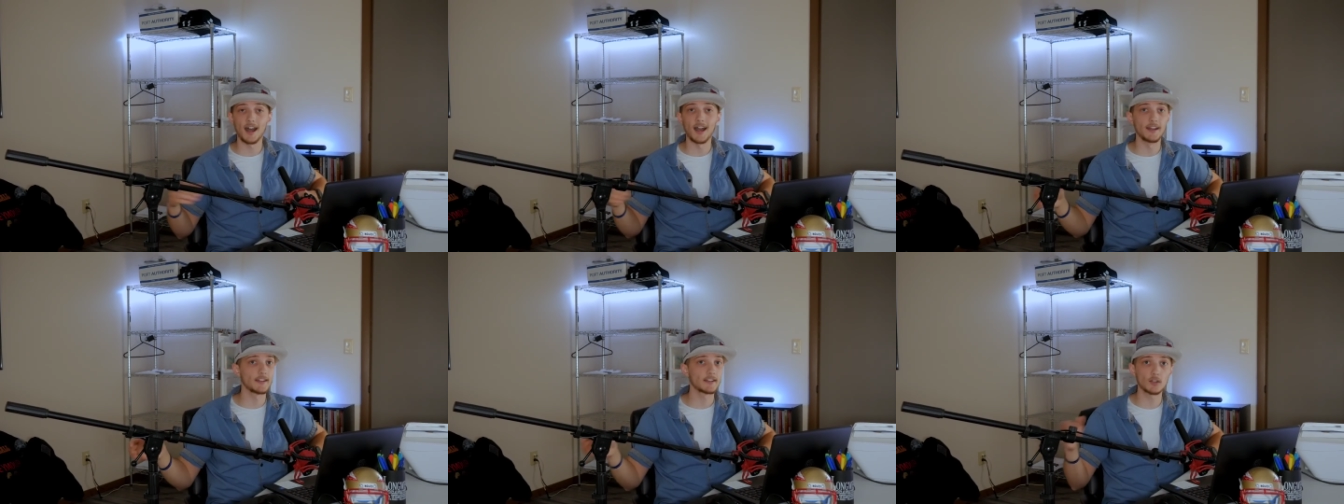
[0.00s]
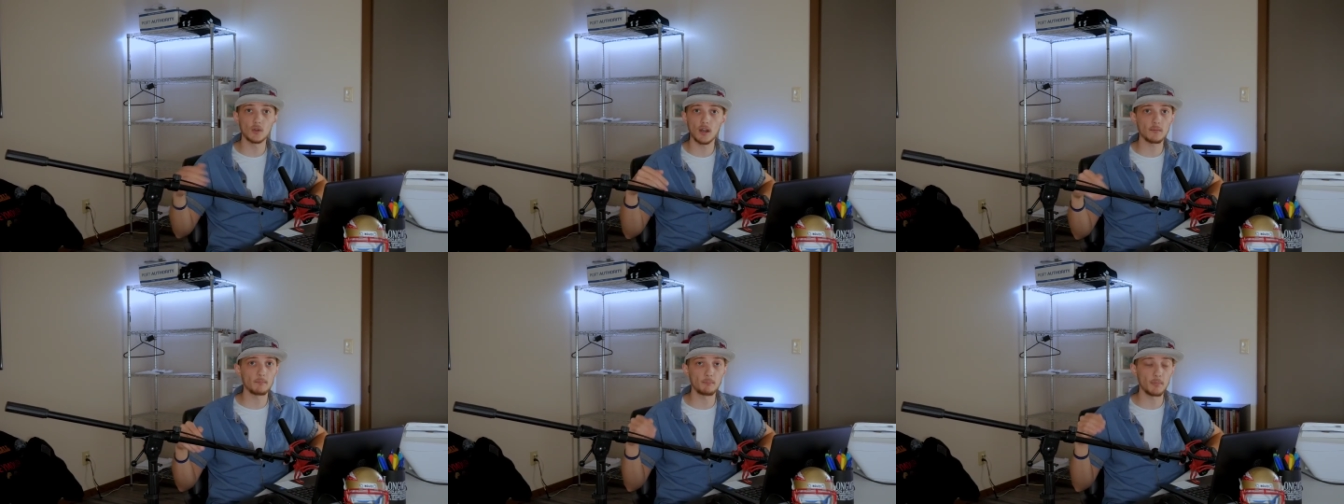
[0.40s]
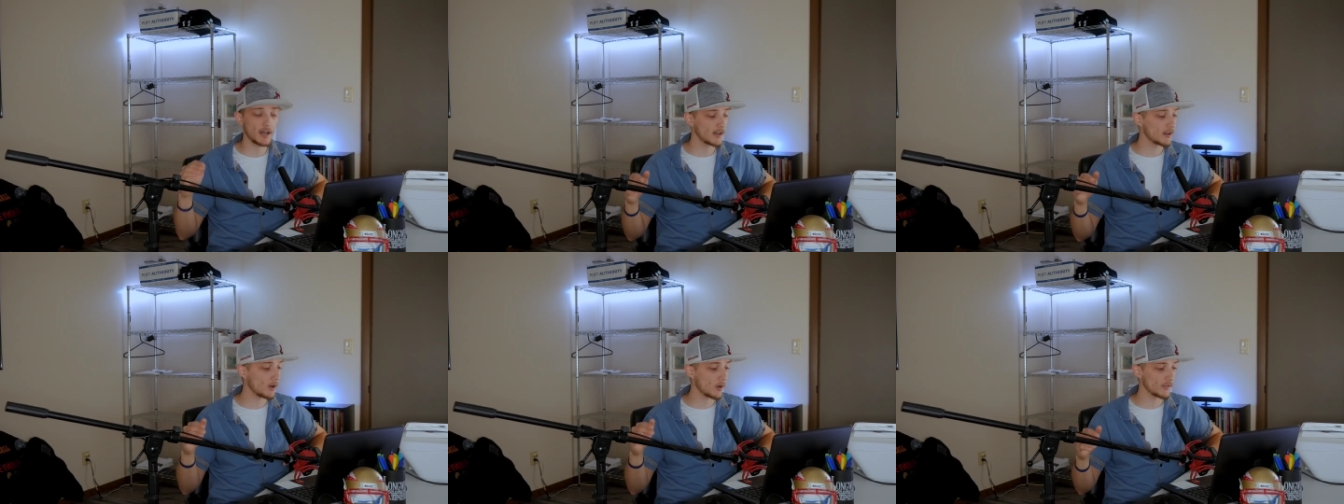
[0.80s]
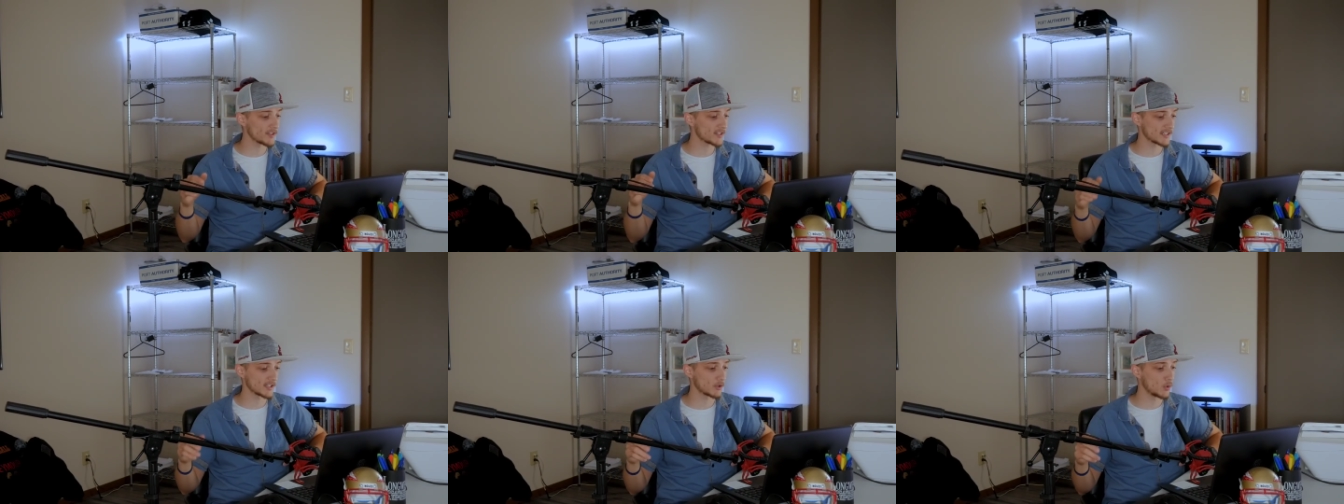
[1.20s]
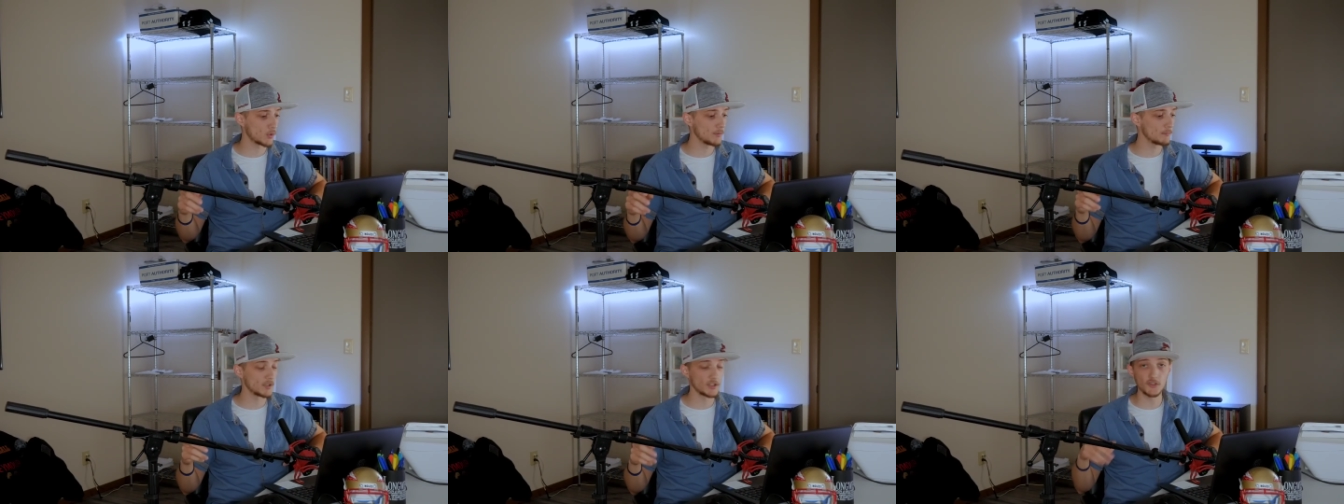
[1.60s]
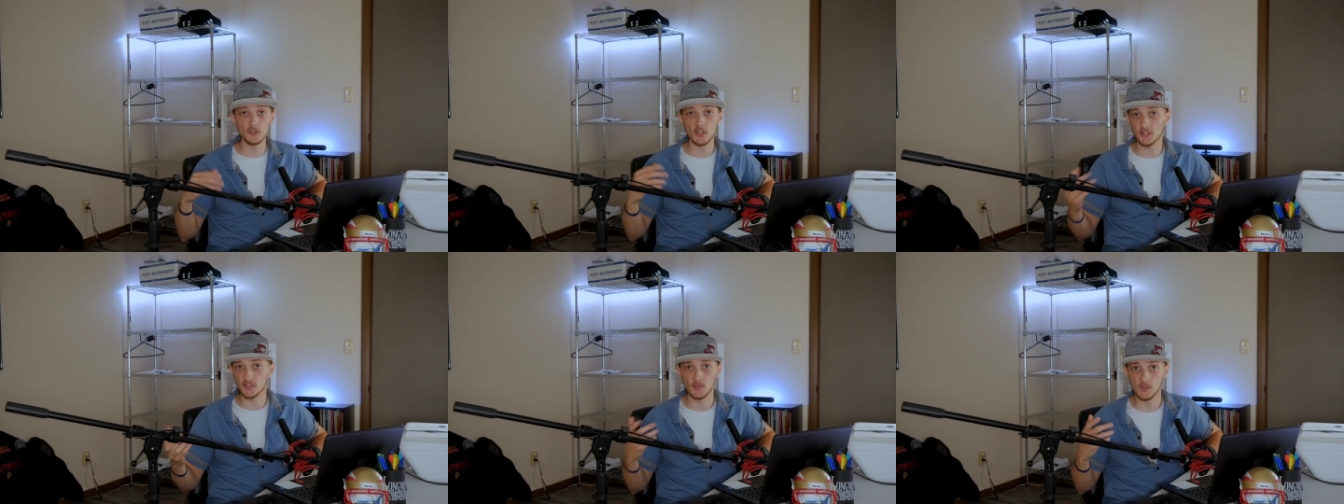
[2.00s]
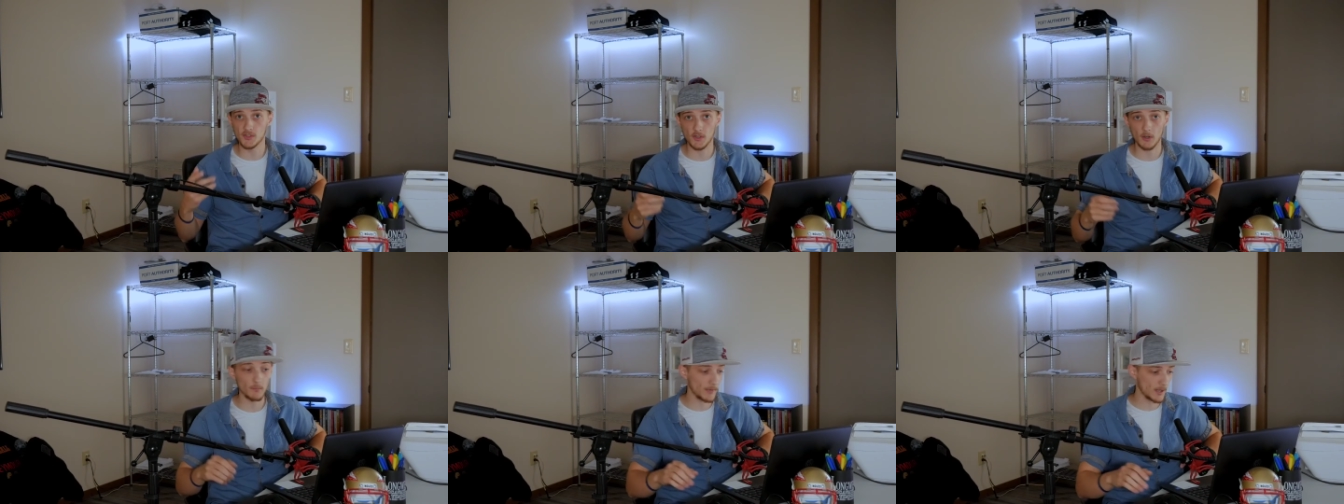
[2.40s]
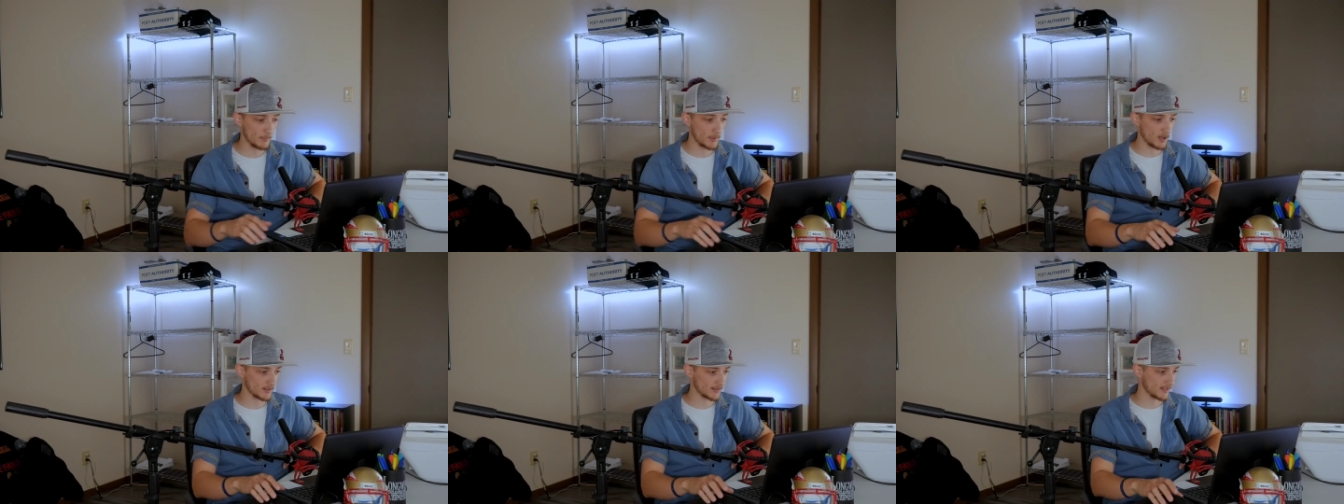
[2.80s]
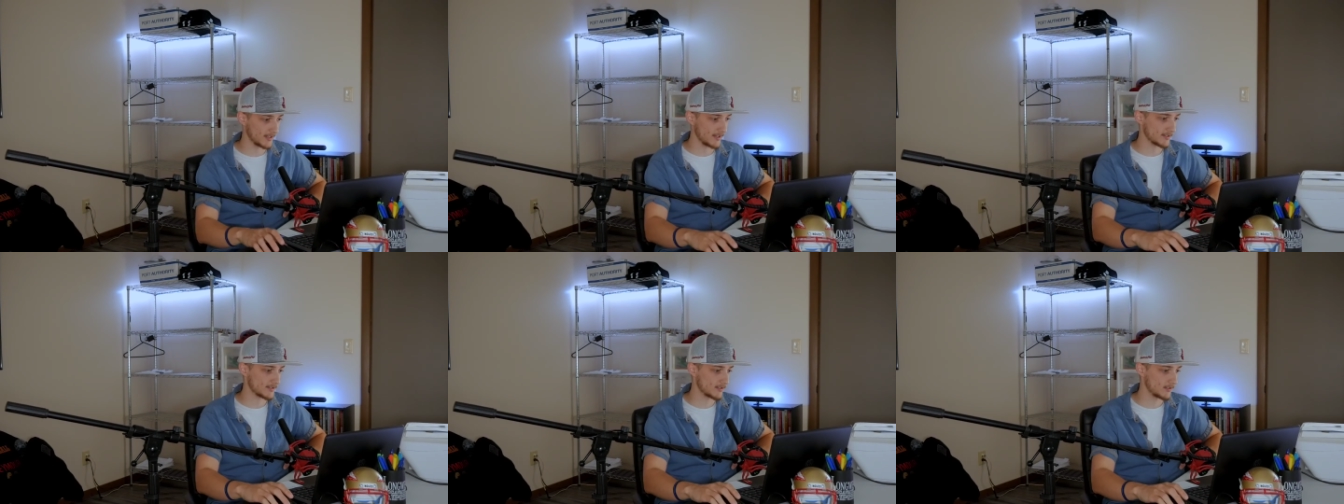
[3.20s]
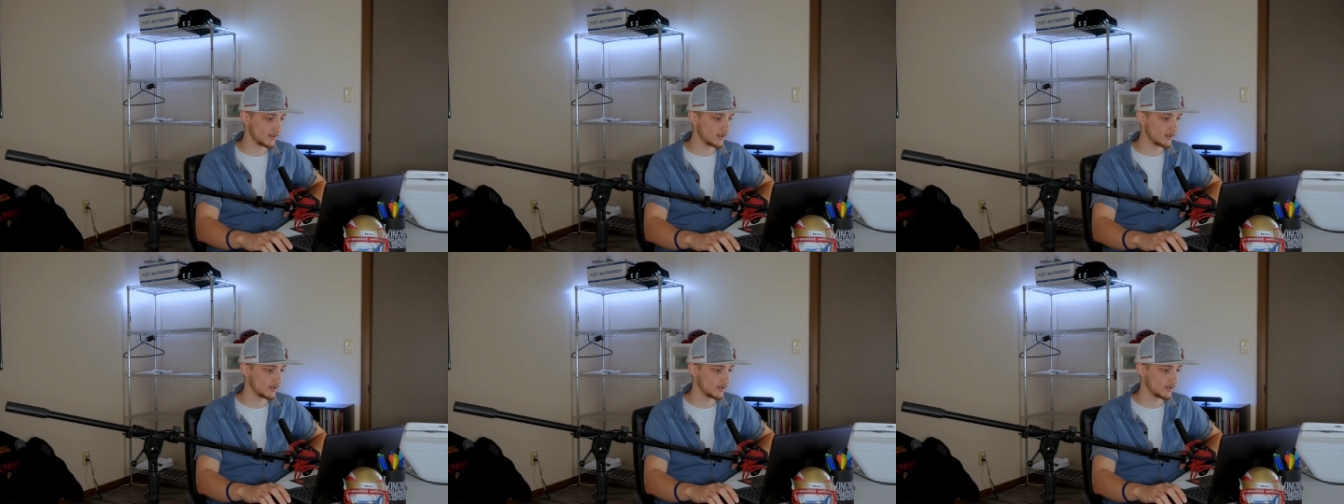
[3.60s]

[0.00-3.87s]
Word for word: I didn't go out and buy all this equipment just to start my podcast.